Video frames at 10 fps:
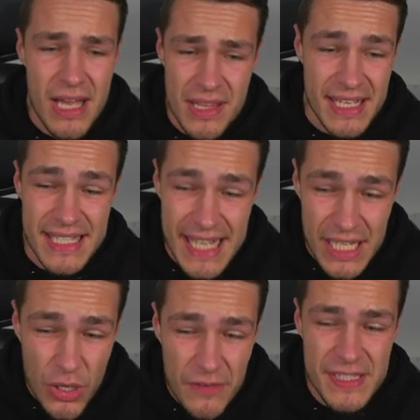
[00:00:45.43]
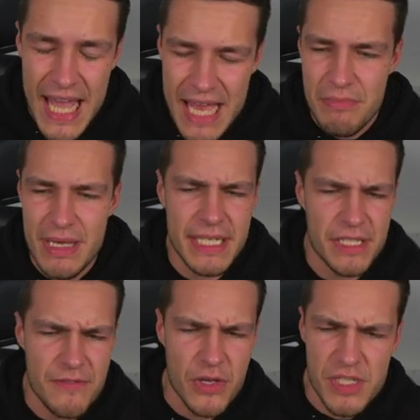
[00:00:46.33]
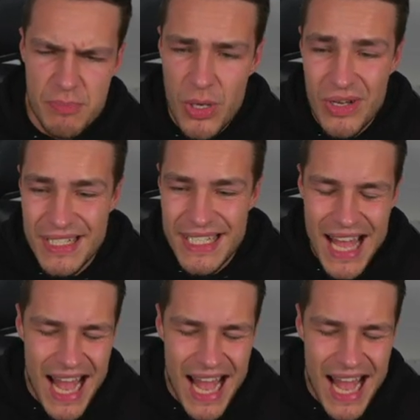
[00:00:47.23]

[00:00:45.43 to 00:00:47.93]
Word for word: They're selling off 10 million of those puts